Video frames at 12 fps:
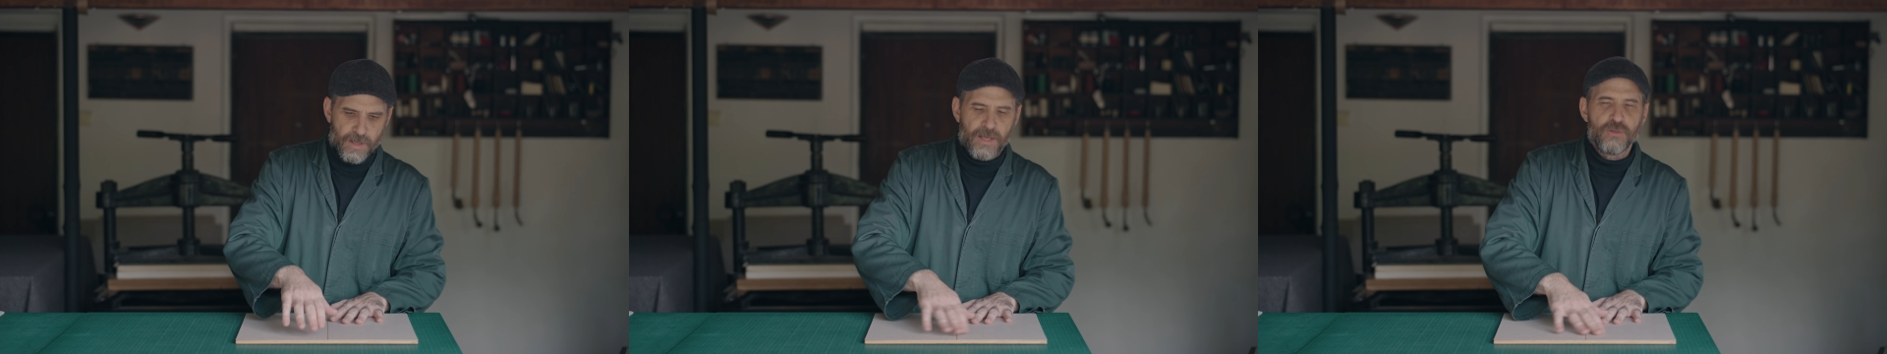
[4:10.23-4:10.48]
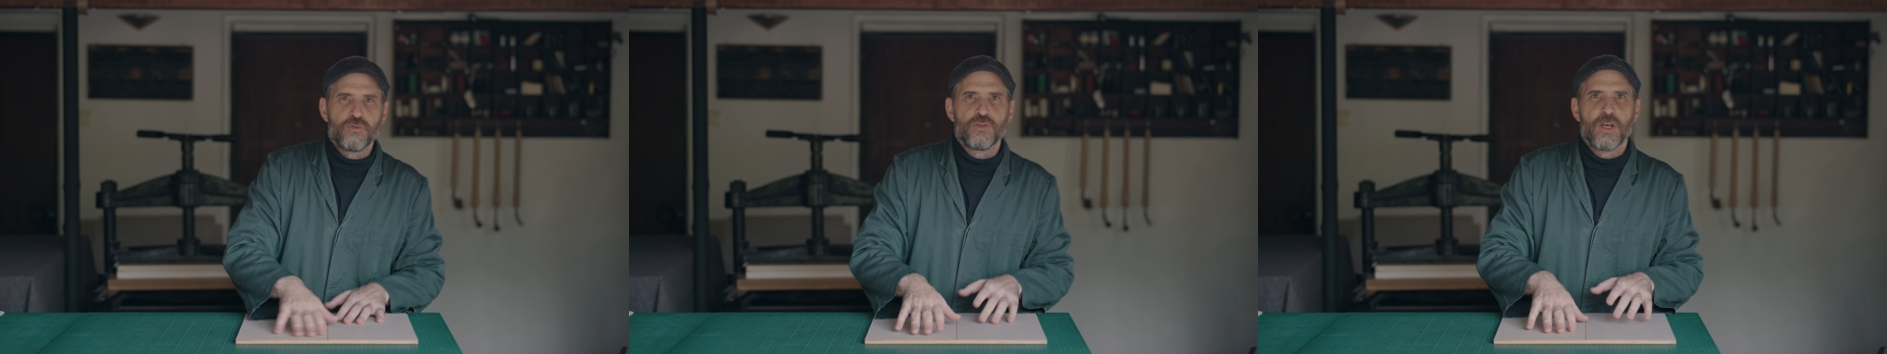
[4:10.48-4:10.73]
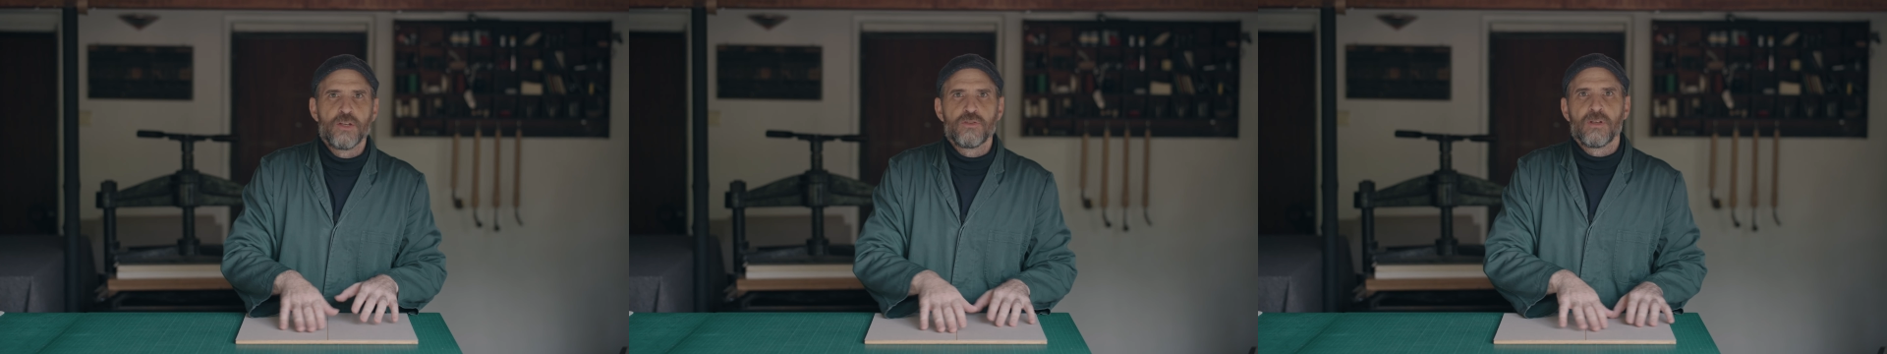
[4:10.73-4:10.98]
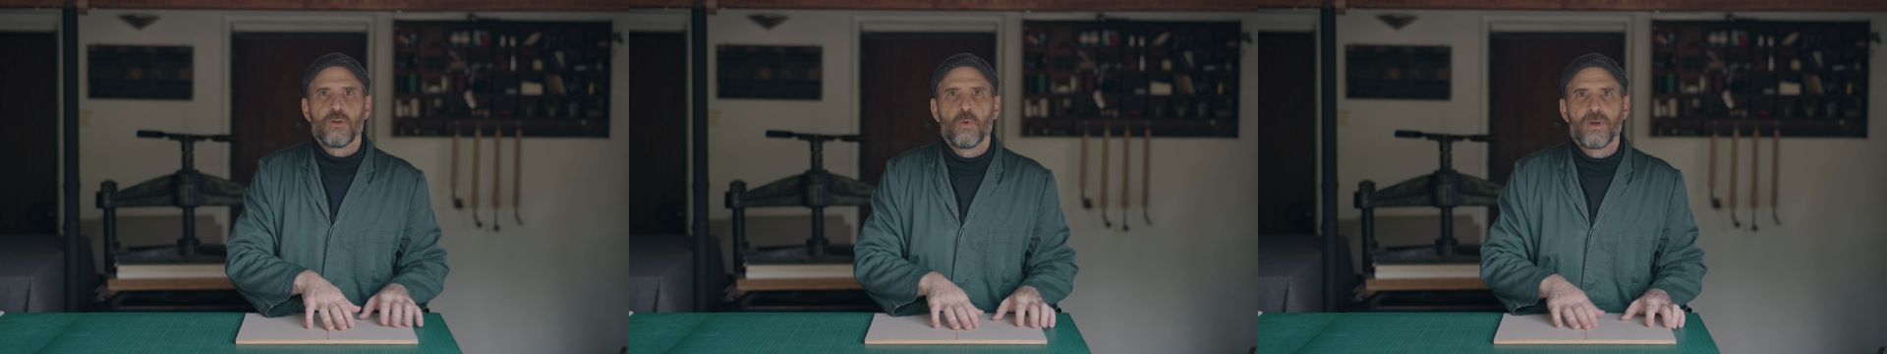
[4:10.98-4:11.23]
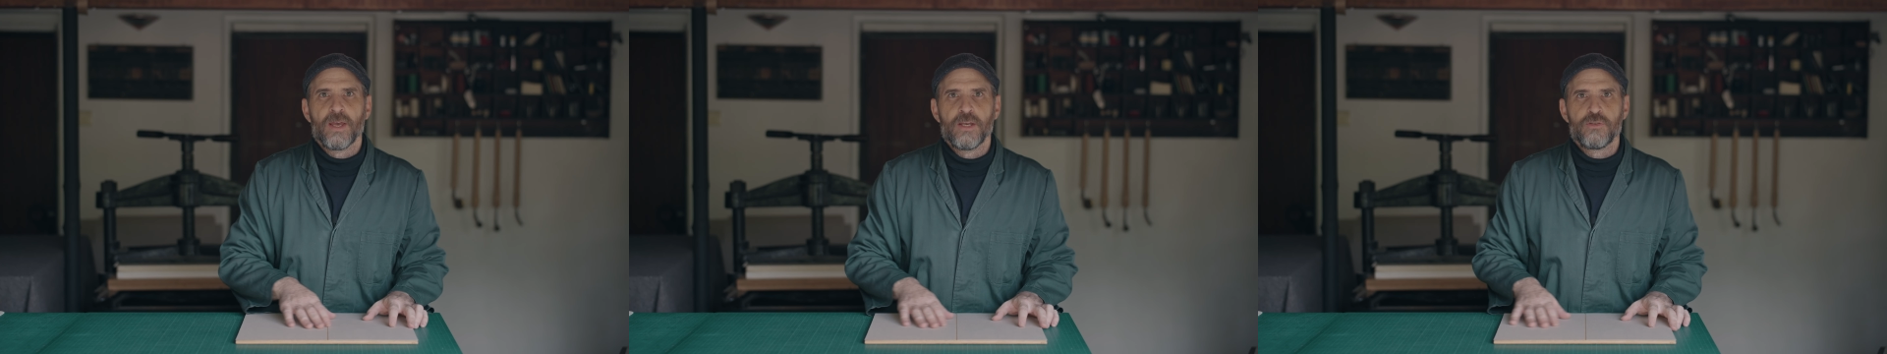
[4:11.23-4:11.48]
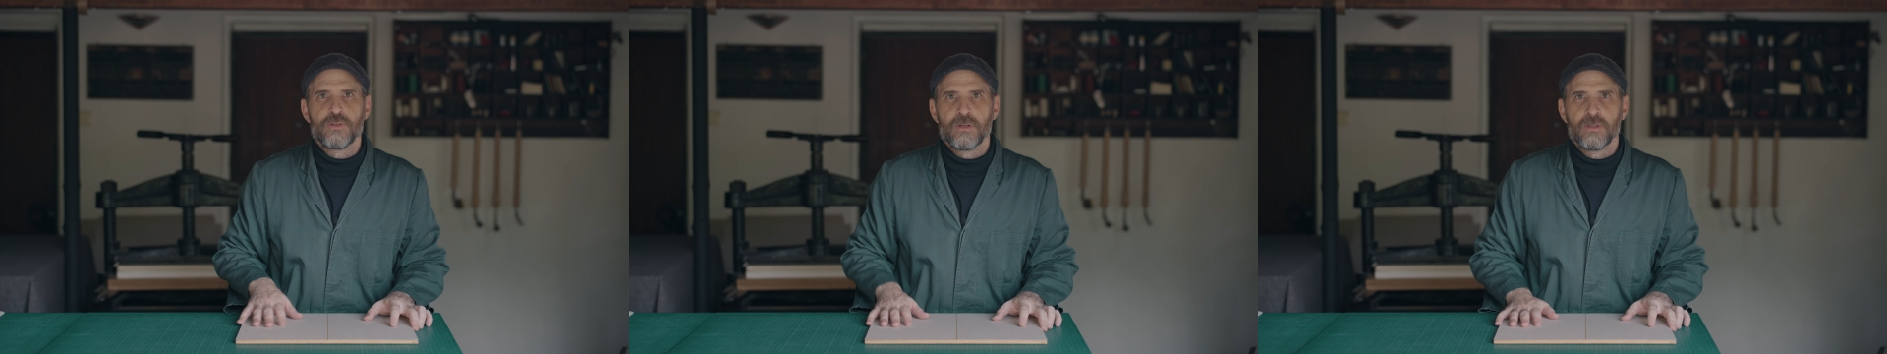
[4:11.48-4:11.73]
and change the
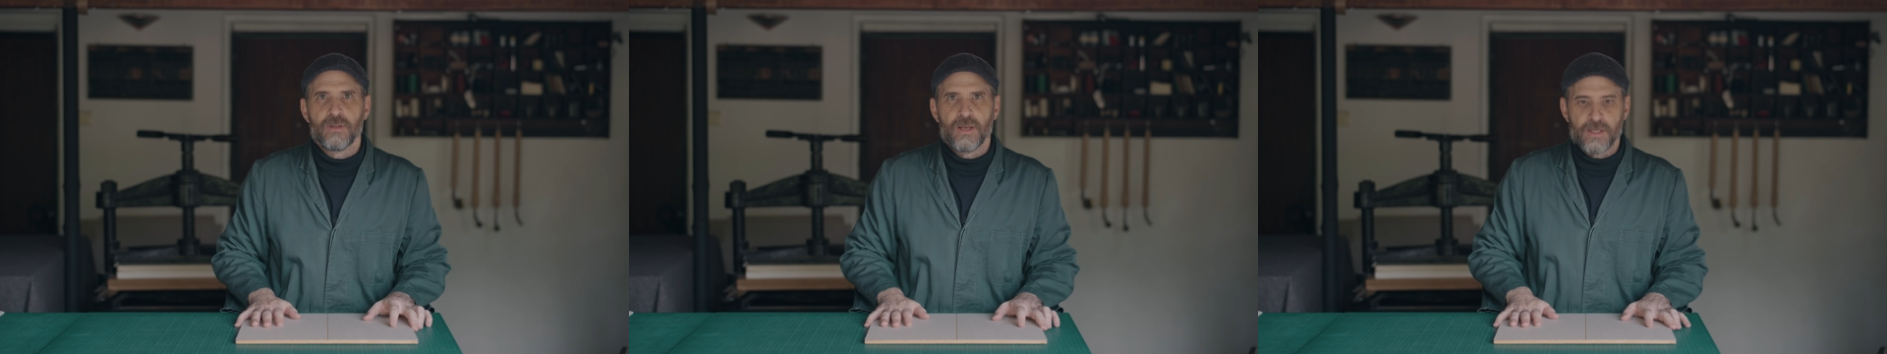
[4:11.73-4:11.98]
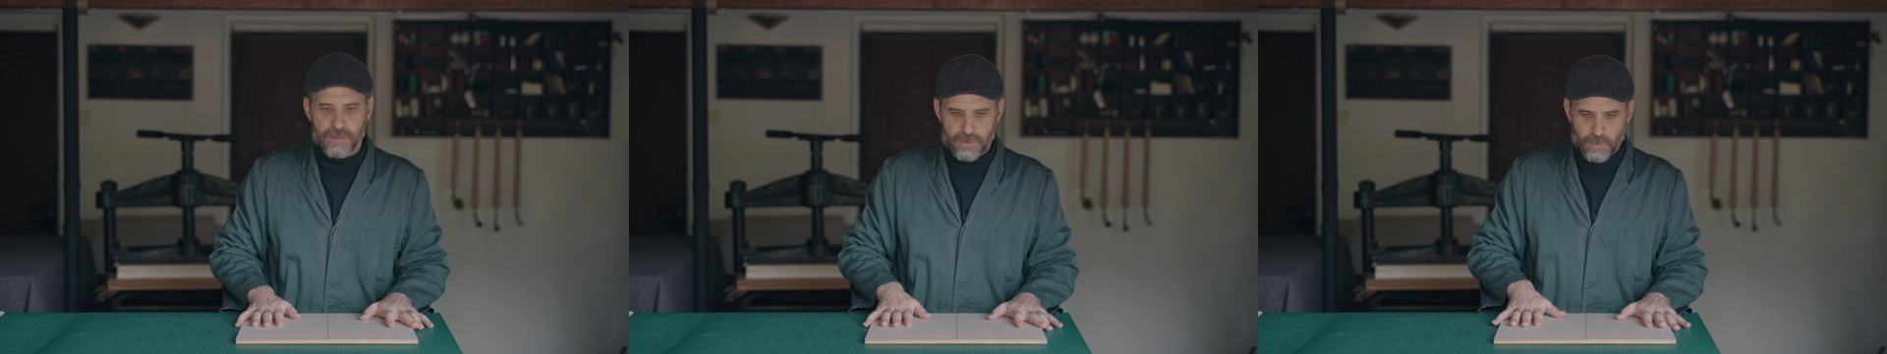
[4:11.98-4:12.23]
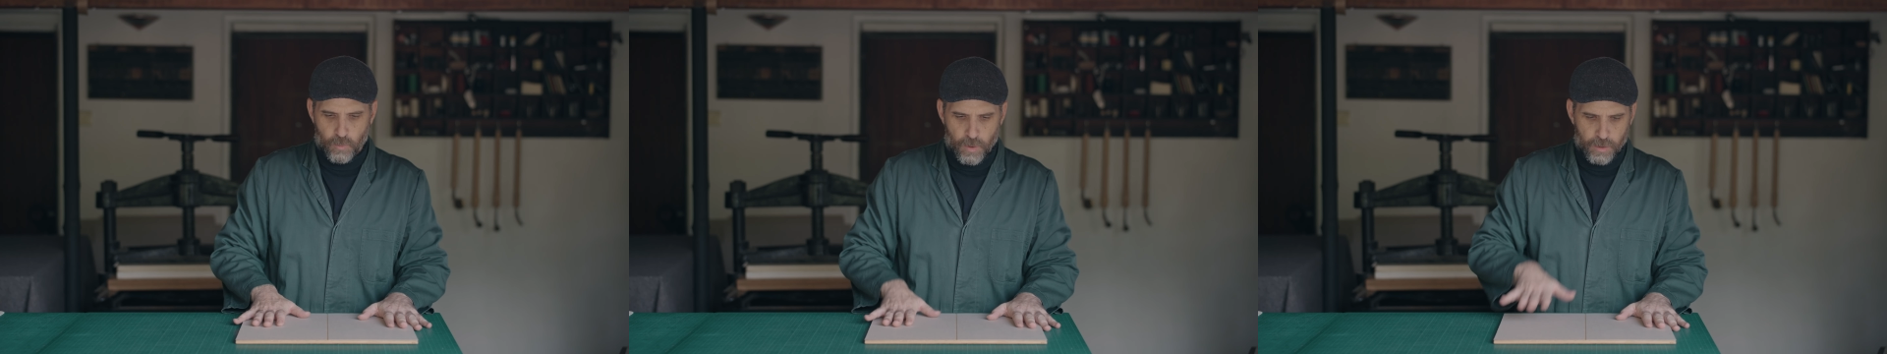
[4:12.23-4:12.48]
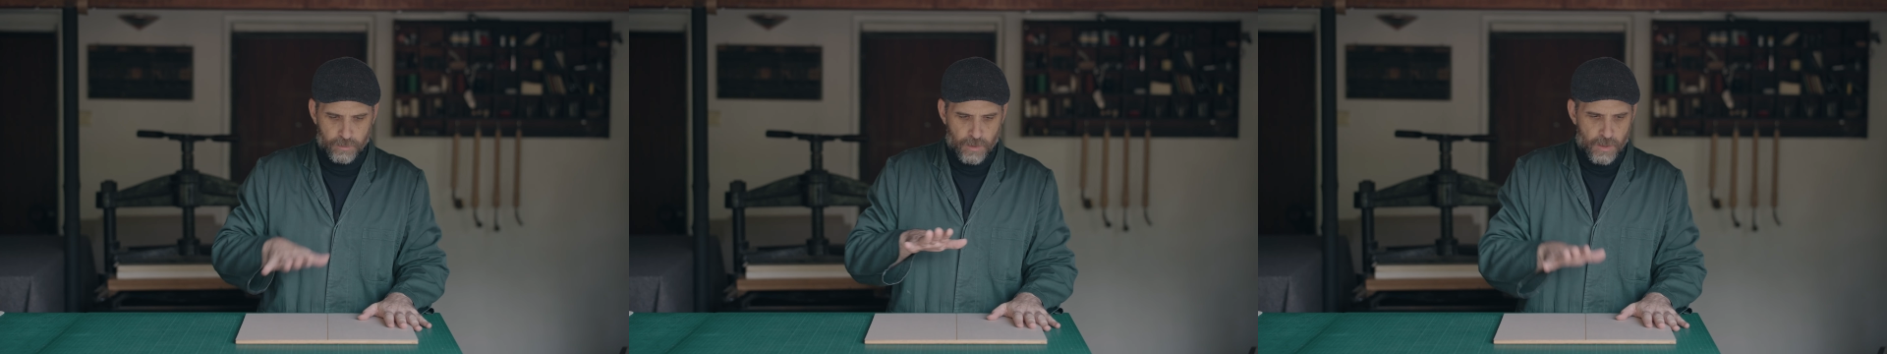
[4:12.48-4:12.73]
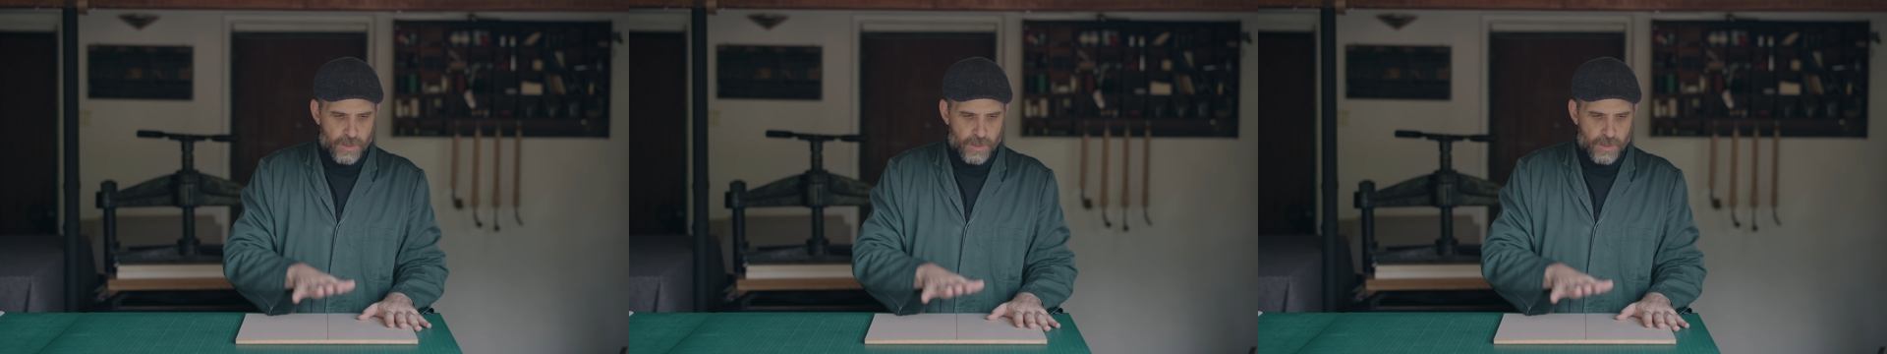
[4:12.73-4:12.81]
location and so on.